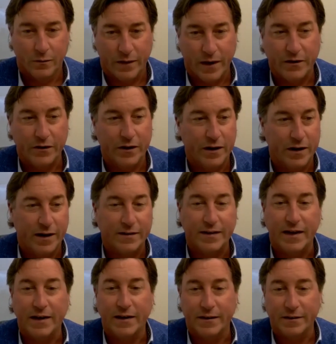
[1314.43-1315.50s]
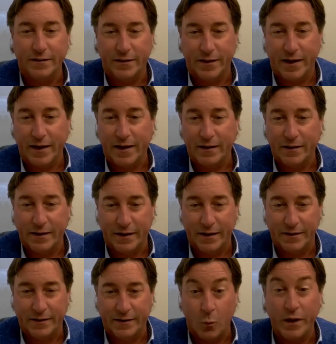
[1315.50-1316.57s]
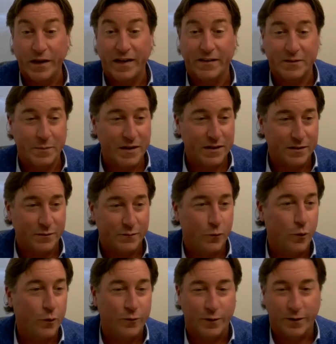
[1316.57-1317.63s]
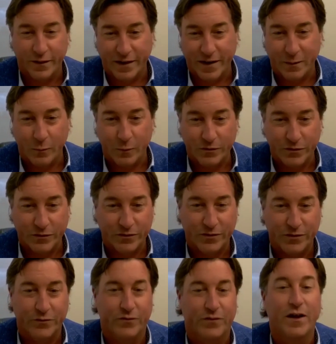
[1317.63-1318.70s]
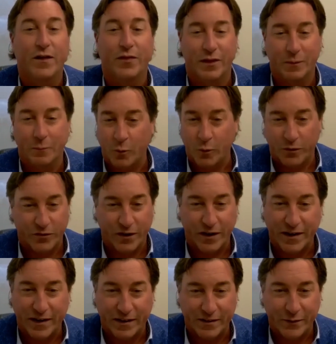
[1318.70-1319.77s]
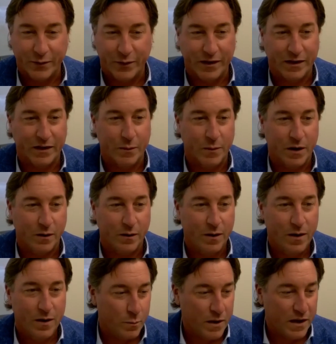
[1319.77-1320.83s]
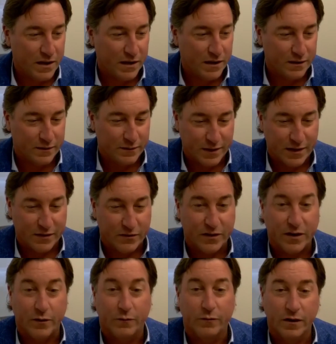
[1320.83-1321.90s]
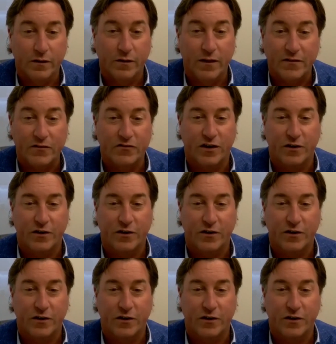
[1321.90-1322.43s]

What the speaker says: Now you got to add data into that. And we get to be at the forefront of that, which is, there's nothing more exciting than thinking about, we're making things that are going to last